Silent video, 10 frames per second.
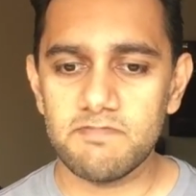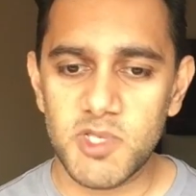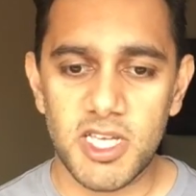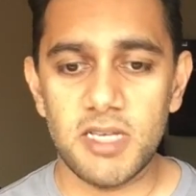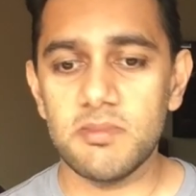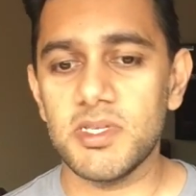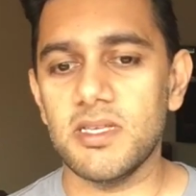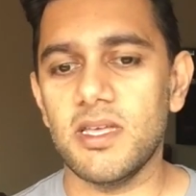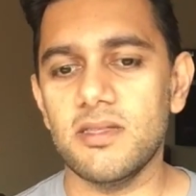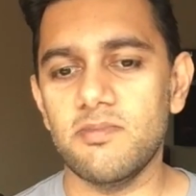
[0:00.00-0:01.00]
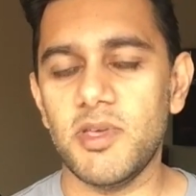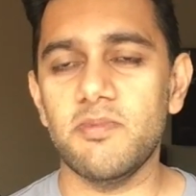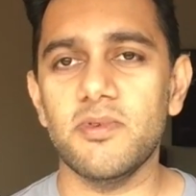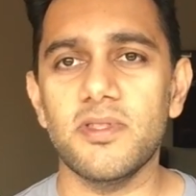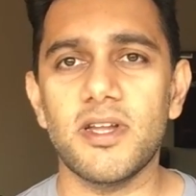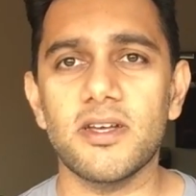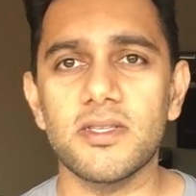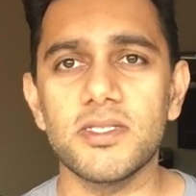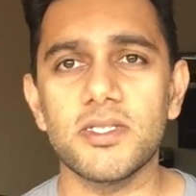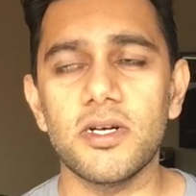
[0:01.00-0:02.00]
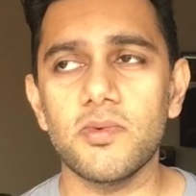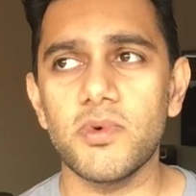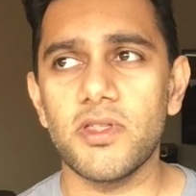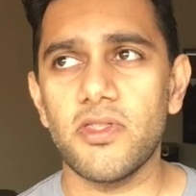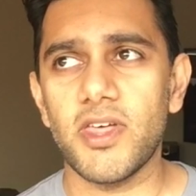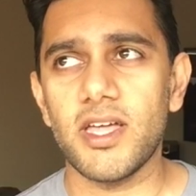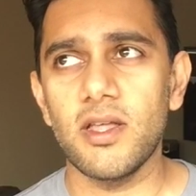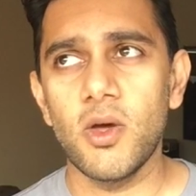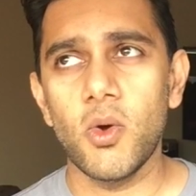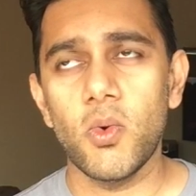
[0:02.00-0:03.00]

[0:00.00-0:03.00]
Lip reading: teams and people that I consult with that